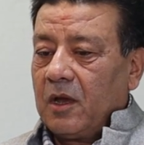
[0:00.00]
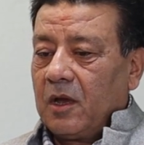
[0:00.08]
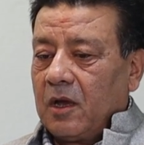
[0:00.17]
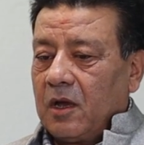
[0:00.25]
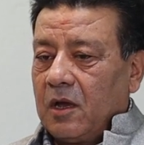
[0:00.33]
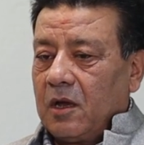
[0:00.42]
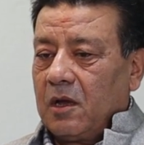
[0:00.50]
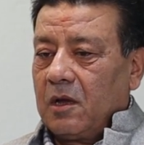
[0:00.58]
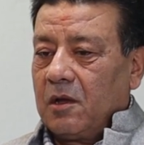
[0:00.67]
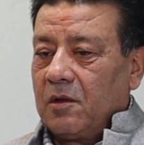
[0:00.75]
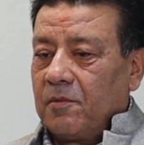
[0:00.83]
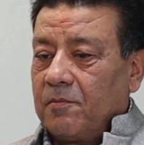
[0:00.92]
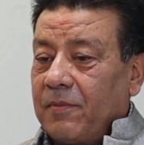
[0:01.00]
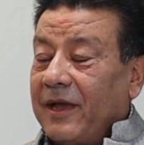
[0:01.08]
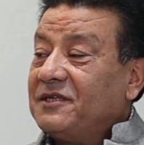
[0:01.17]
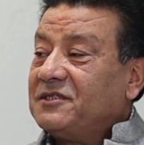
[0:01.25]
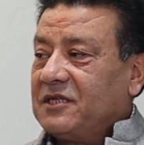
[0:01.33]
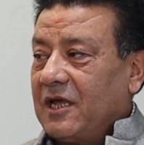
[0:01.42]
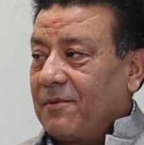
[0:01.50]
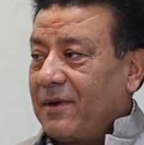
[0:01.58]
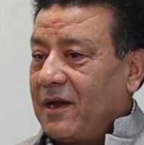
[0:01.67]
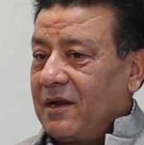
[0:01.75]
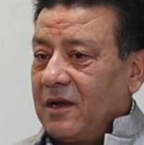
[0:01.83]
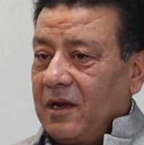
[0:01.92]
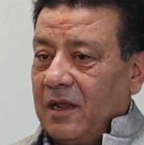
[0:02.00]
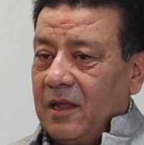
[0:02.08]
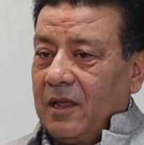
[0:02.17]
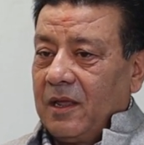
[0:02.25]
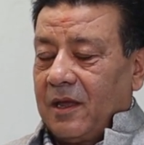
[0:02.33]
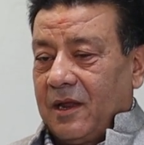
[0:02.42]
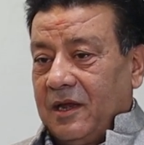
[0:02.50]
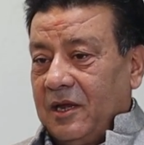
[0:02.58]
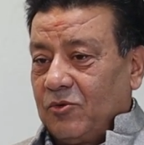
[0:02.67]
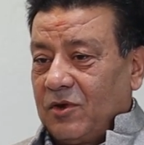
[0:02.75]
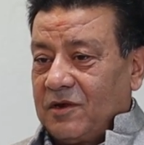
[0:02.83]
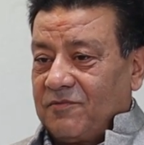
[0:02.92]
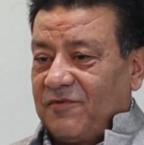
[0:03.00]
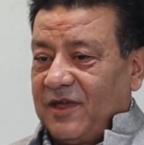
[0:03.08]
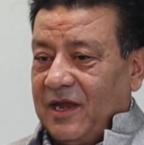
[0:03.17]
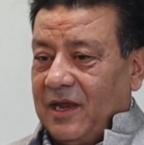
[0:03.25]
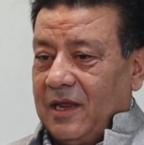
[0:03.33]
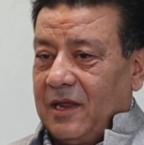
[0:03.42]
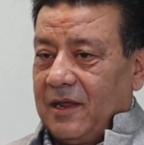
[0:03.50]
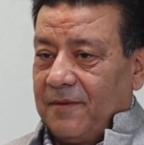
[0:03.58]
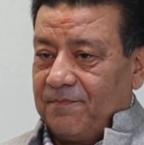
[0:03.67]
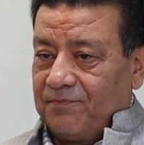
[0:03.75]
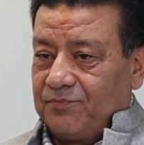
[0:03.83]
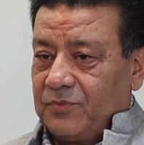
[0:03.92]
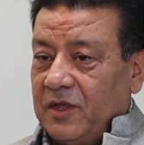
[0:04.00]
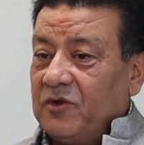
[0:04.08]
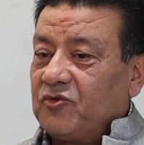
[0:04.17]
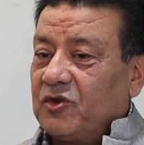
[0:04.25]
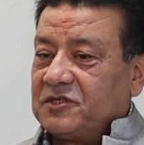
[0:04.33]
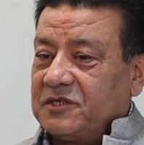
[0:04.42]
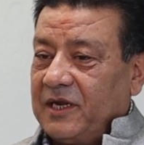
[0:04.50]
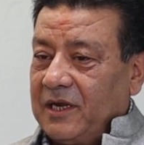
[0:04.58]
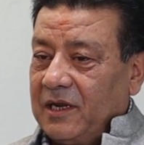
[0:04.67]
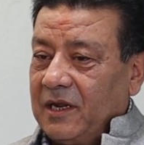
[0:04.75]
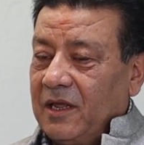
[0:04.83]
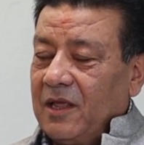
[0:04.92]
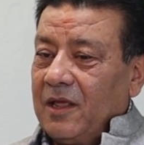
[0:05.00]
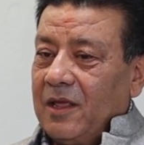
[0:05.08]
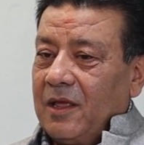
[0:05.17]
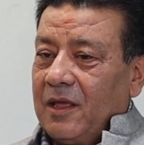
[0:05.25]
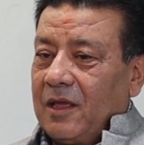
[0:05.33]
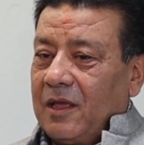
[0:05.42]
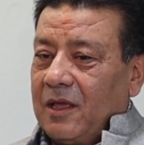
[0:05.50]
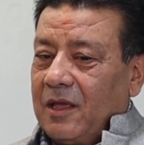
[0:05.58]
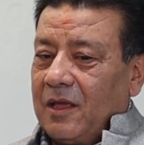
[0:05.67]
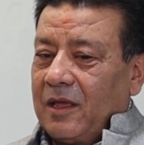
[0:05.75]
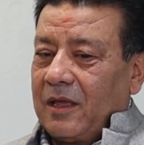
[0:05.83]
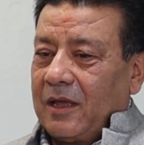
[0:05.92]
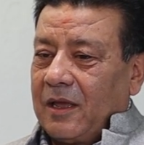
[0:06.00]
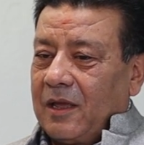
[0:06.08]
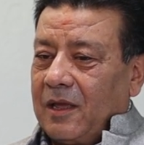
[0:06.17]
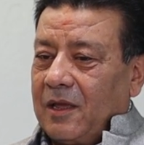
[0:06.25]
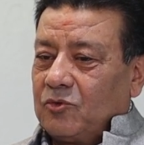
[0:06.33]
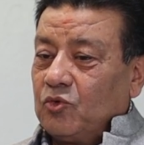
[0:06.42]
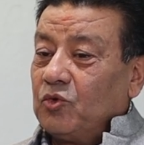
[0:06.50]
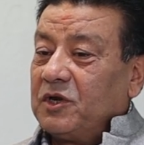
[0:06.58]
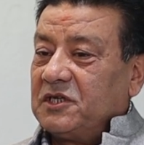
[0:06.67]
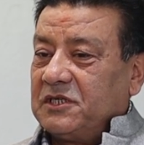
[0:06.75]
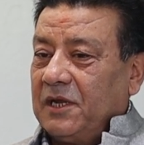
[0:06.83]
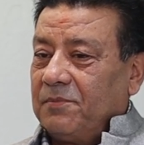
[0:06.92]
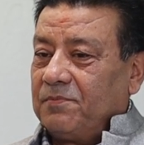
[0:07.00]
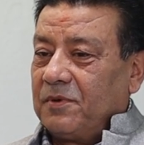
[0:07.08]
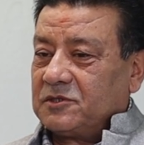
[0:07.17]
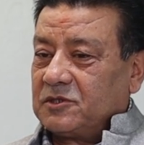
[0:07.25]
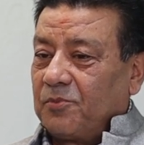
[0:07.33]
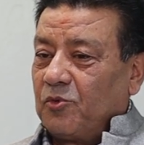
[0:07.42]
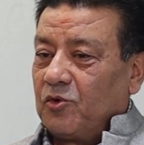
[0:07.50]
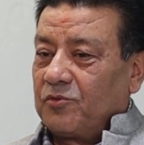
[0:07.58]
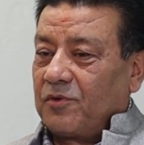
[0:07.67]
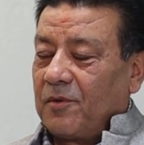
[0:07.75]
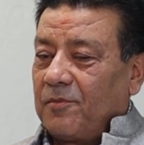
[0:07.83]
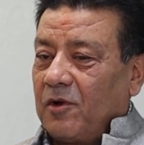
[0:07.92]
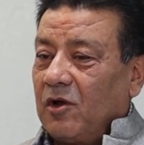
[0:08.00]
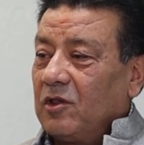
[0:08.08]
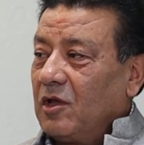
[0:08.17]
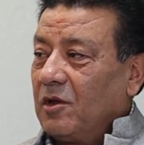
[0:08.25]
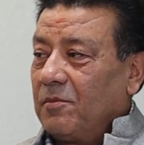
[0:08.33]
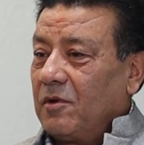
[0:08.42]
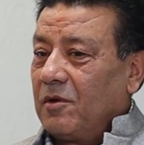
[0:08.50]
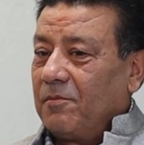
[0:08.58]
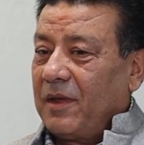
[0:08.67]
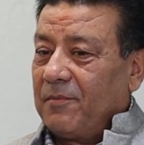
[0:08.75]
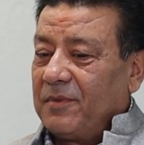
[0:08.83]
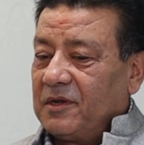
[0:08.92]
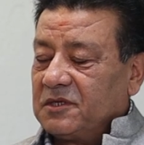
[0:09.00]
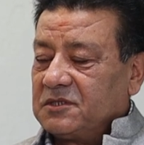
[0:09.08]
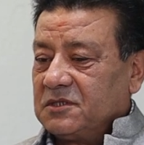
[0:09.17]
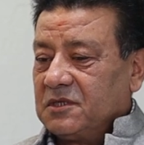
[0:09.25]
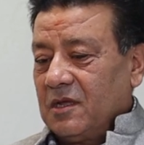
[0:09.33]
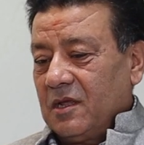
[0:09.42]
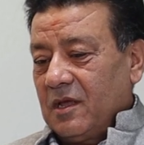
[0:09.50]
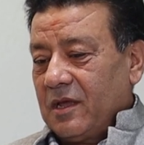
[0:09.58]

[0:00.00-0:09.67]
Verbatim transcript: uh, vice chairman, and it was very mm, interesting uh, uh, to receive support from all the uh, members.